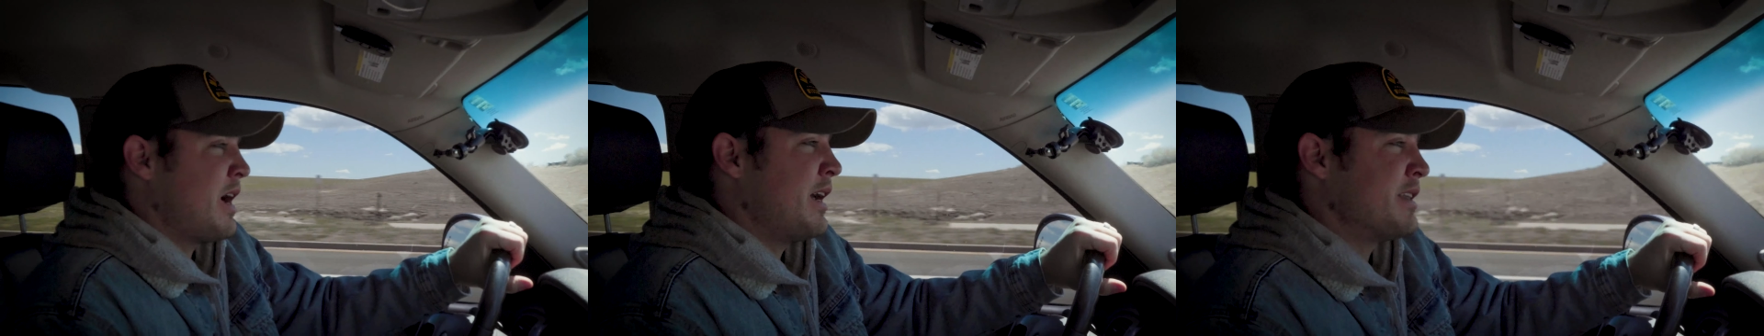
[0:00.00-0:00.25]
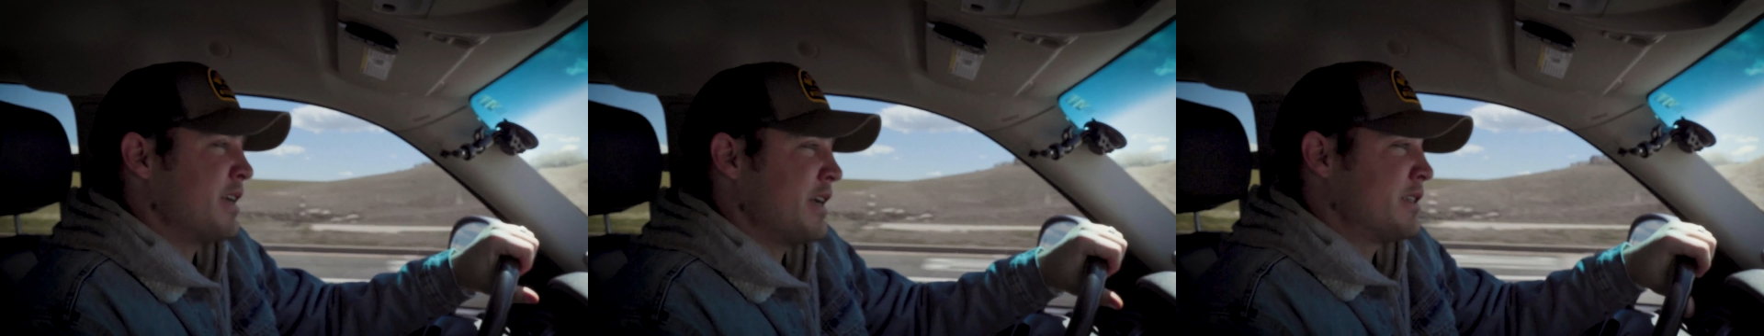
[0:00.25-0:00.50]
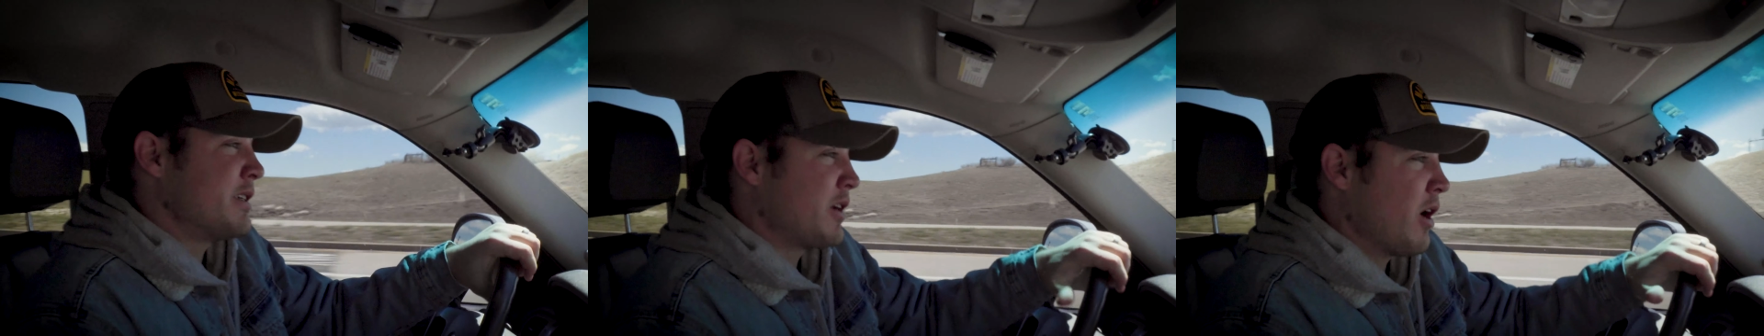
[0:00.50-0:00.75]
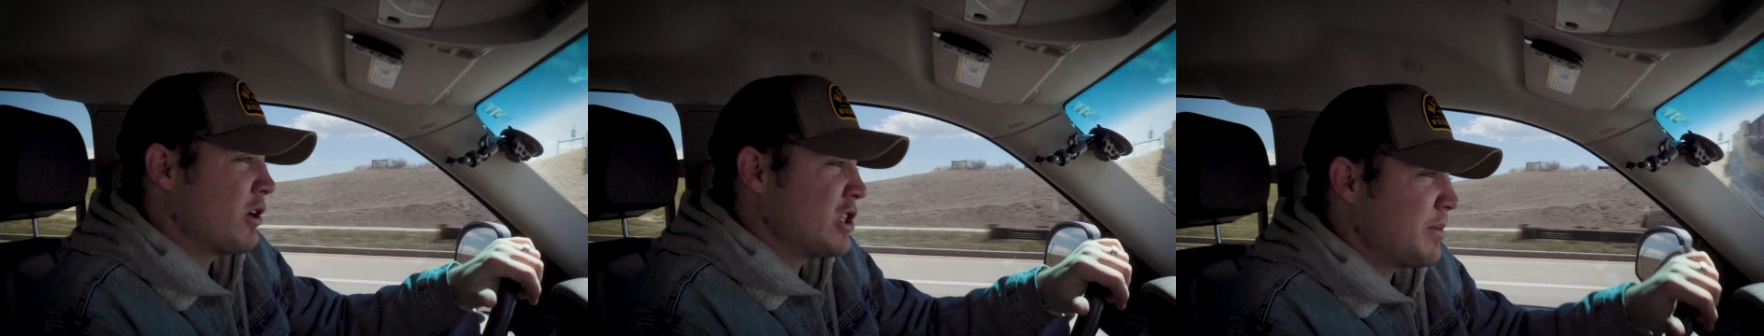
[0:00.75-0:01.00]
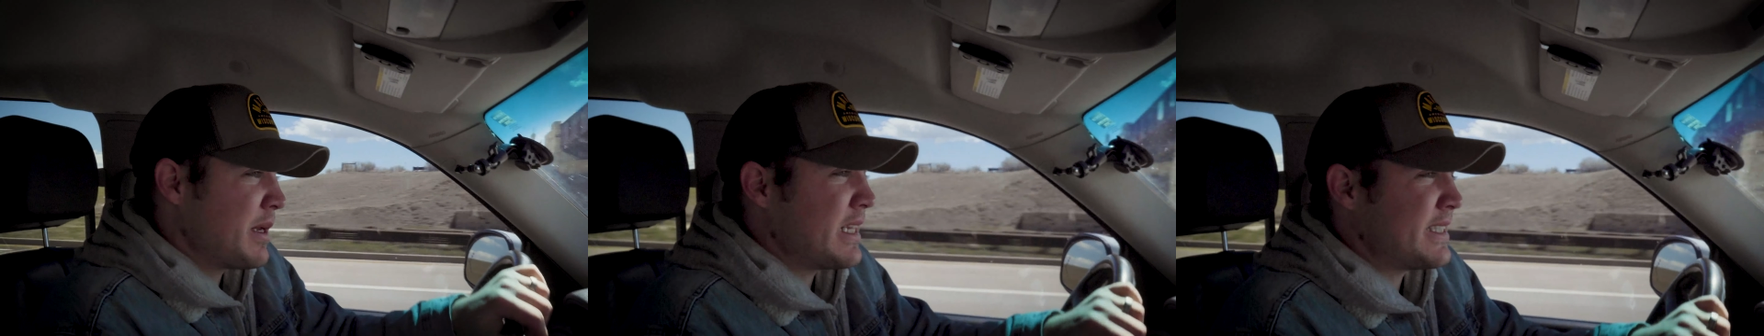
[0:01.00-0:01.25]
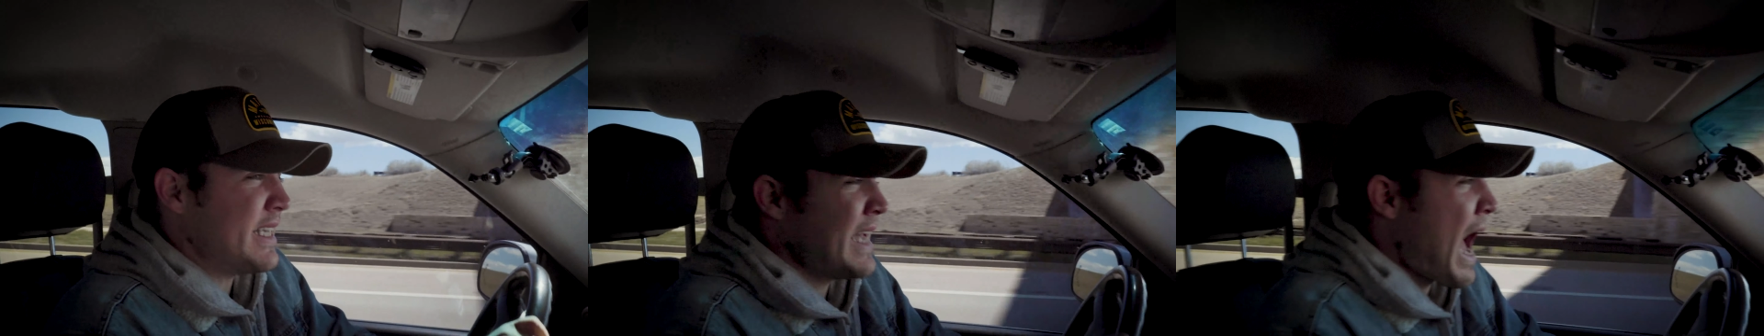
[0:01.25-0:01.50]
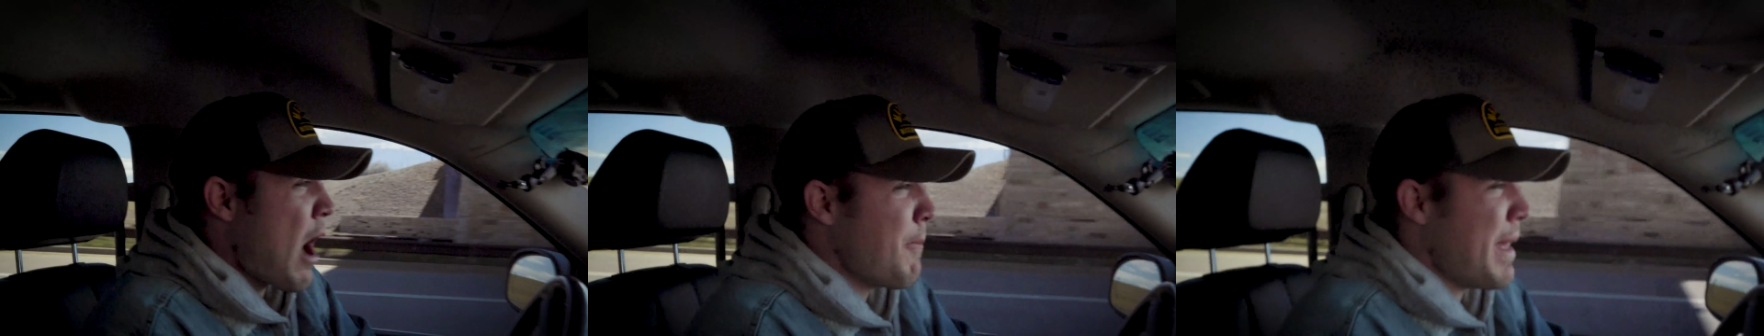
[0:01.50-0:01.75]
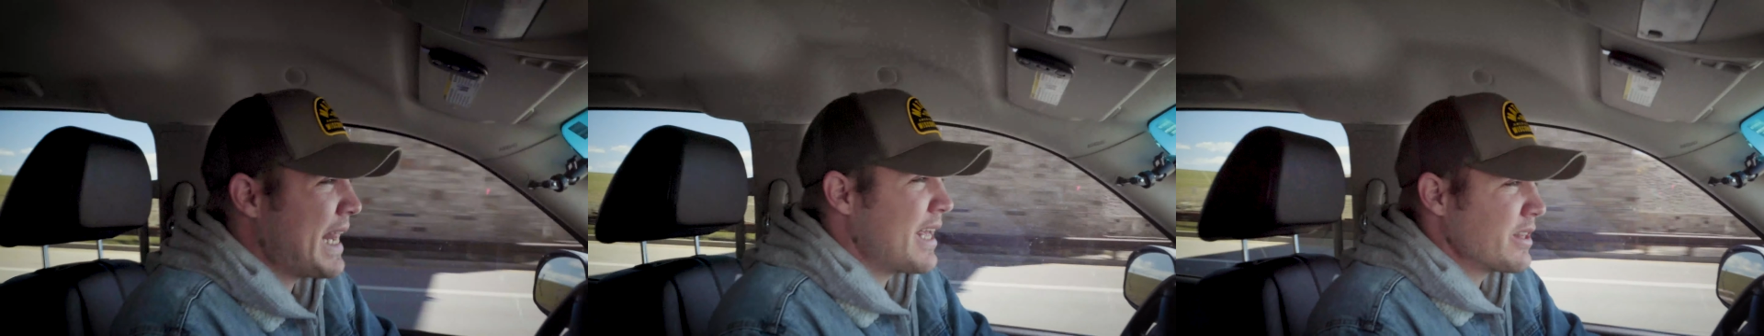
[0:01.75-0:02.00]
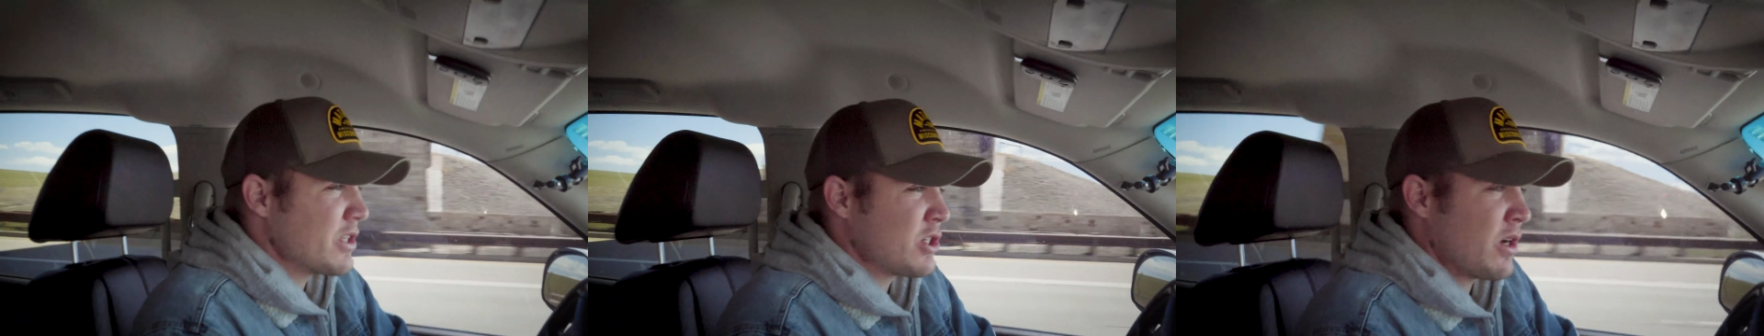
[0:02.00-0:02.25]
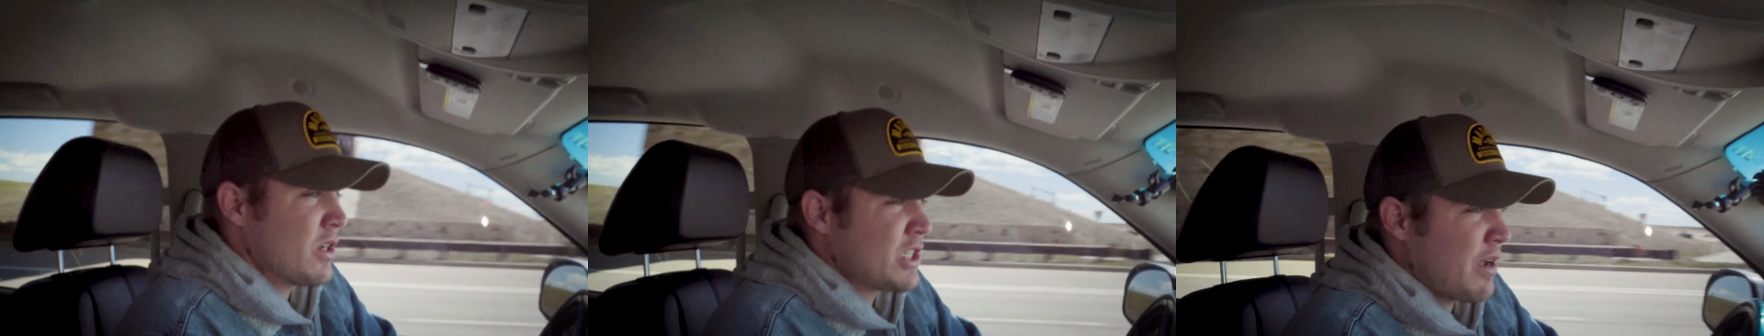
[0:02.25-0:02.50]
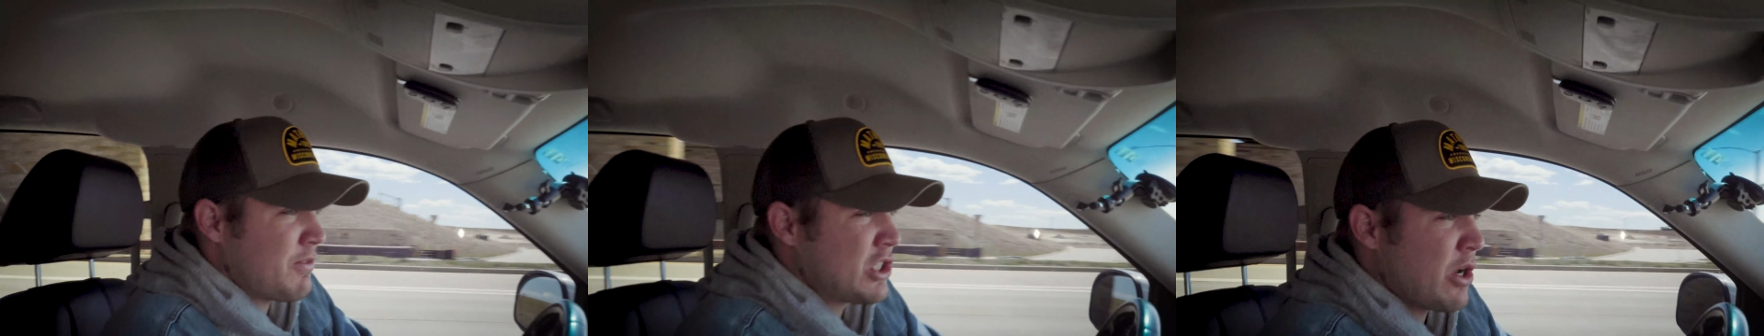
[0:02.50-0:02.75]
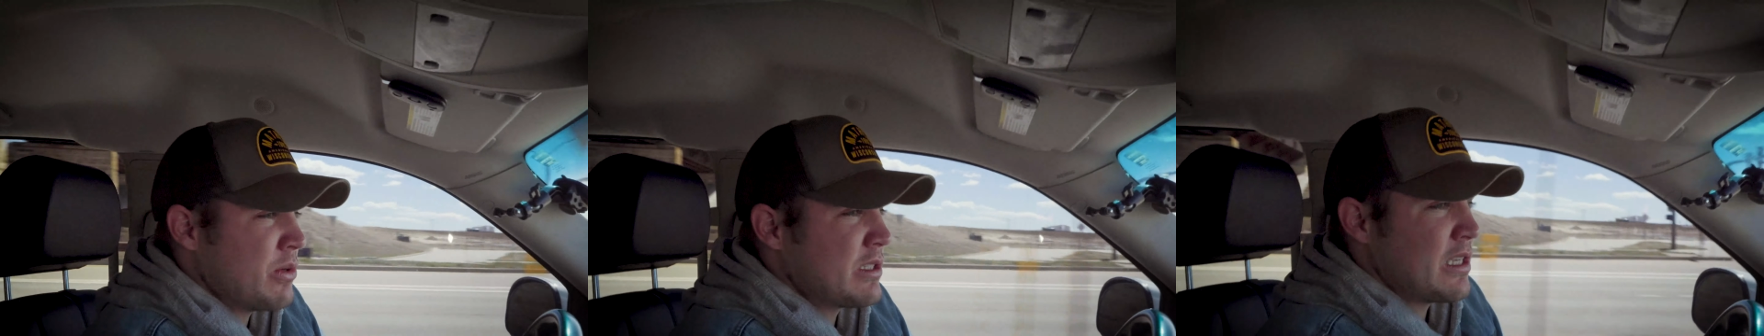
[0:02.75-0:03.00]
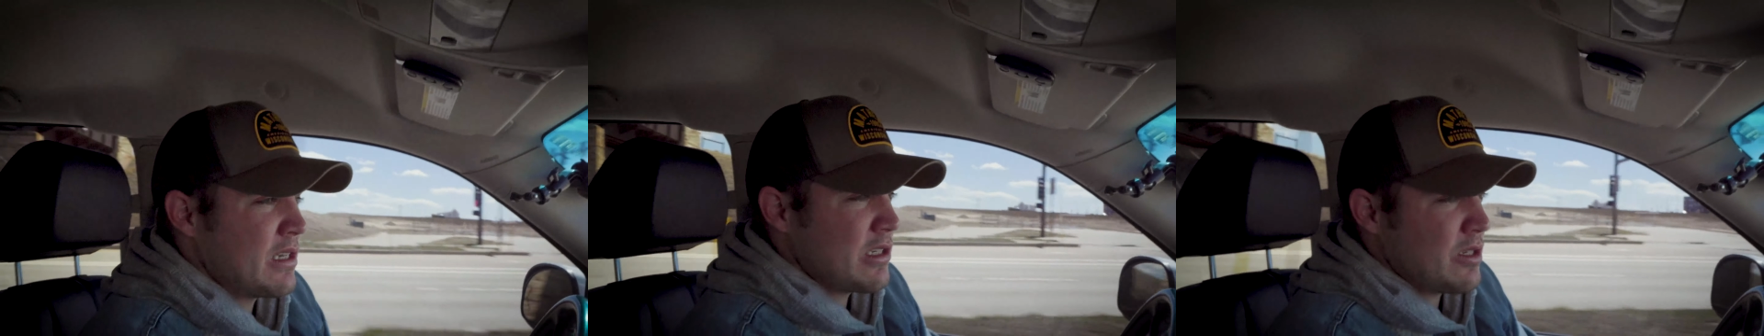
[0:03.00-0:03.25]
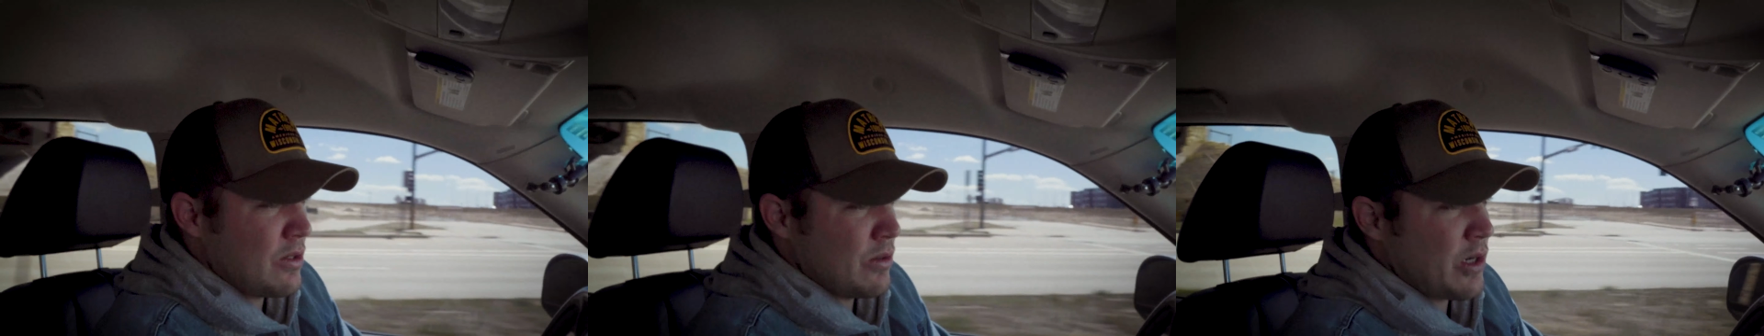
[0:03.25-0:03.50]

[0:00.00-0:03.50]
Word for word: It's, it's encouraging to me to see how many in the church have chosen to